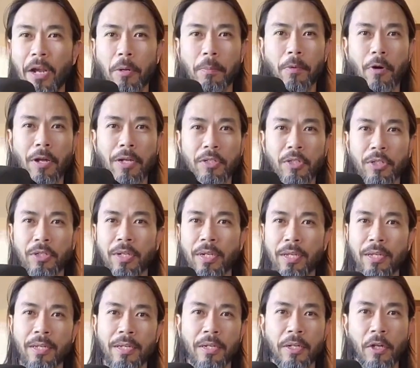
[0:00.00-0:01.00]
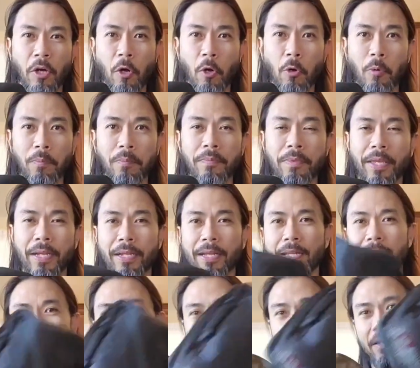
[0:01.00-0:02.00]
hairbrush, comb, that
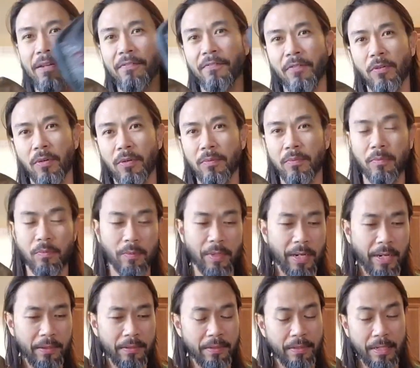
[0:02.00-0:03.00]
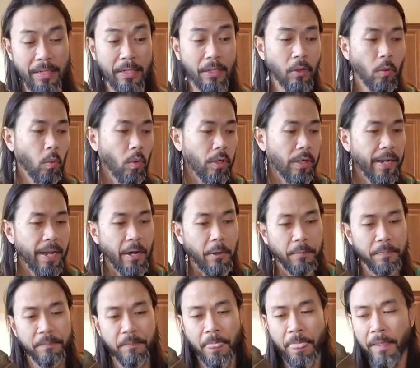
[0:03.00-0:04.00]
kind of stuff for when I need to go work
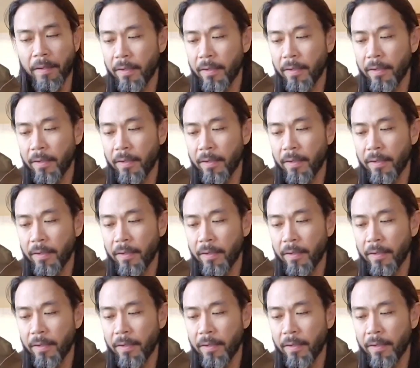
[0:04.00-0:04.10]
out.